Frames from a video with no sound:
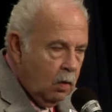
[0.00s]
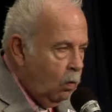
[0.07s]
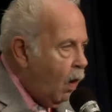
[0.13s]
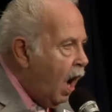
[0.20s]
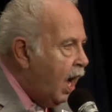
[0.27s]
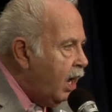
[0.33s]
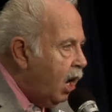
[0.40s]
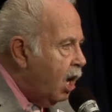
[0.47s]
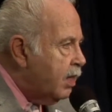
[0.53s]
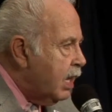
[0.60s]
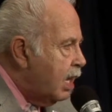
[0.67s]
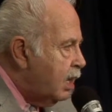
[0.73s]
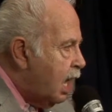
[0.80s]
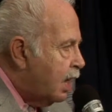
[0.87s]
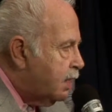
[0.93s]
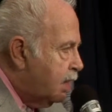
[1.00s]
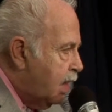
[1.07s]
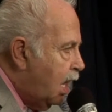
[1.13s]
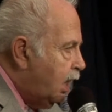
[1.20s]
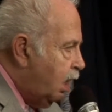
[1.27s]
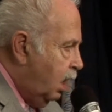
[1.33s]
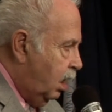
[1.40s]
Why are they not
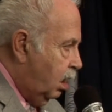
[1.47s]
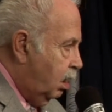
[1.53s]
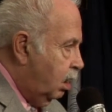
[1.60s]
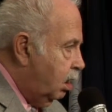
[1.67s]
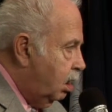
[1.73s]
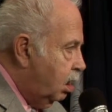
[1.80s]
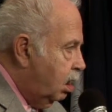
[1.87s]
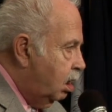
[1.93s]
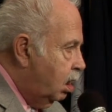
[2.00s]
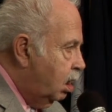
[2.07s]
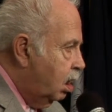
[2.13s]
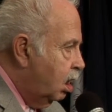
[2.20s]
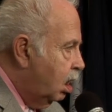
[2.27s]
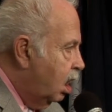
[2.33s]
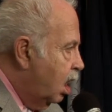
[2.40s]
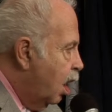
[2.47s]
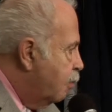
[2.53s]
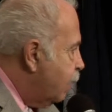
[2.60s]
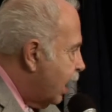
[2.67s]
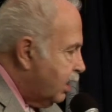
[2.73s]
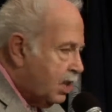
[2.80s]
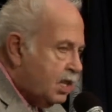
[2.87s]
thinking
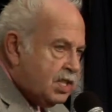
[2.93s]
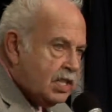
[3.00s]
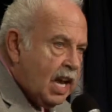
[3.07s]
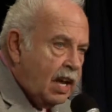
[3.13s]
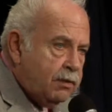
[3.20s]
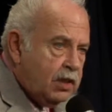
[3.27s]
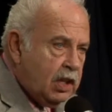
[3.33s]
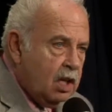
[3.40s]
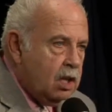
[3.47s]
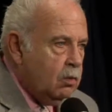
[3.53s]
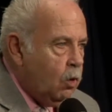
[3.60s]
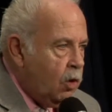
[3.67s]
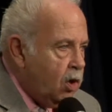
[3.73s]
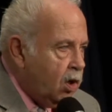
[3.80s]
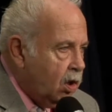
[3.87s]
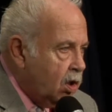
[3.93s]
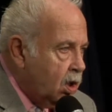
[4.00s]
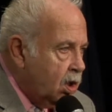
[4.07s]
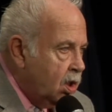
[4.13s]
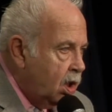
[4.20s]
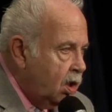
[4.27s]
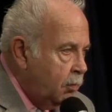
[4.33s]
about the safety of the world?
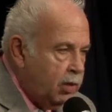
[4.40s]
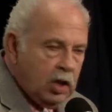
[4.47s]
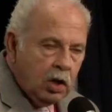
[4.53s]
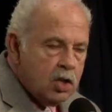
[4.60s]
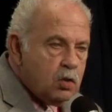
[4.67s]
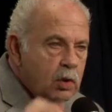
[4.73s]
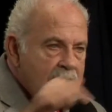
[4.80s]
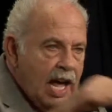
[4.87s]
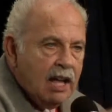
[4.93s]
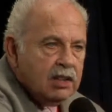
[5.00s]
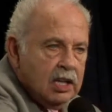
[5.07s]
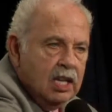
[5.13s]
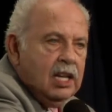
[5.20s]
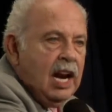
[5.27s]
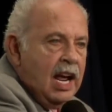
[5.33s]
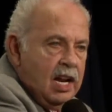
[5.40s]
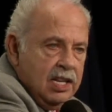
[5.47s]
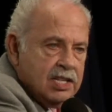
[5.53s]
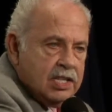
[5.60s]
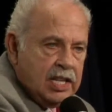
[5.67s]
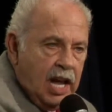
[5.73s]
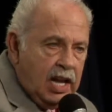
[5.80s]
Because without the United
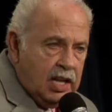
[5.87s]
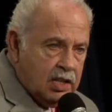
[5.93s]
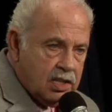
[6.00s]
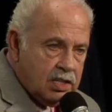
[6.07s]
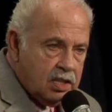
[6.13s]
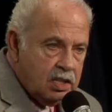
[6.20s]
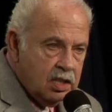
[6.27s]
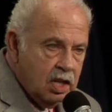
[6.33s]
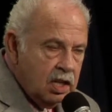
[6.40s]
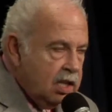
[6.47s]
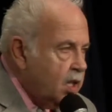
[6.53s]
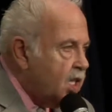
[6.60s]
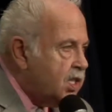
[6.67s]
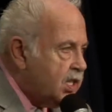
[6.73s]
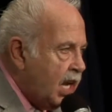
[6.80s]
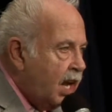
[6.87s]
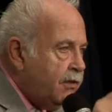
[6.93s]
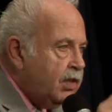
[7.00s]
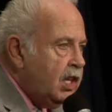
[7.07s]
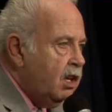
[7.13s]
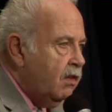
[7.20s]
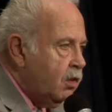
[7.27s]
States, the
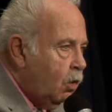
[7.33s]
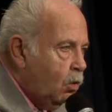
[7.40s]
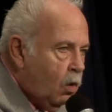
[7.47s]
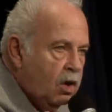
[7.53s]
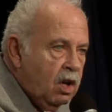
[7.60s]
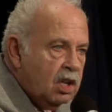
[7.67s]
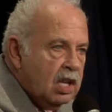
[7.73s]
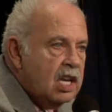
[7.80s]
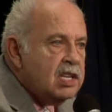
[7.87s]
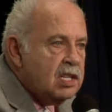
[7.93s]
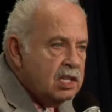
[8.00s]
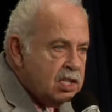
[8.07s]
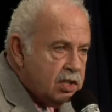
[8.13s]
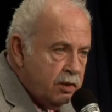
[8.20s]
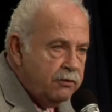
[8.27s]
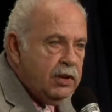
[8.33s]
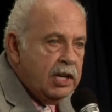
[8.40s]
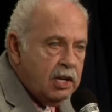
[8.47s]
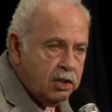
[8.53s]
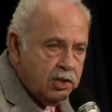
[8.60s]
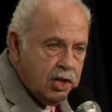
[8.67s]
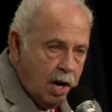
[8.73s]
safety of the world is in
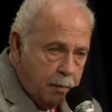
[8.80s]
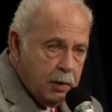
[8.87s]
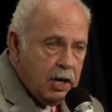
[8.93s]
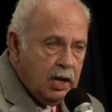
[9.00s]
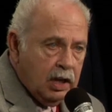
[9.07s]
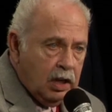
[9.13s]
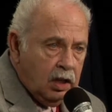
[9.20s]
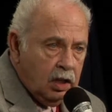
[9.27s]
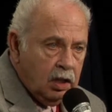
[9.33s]
severe jeopardy.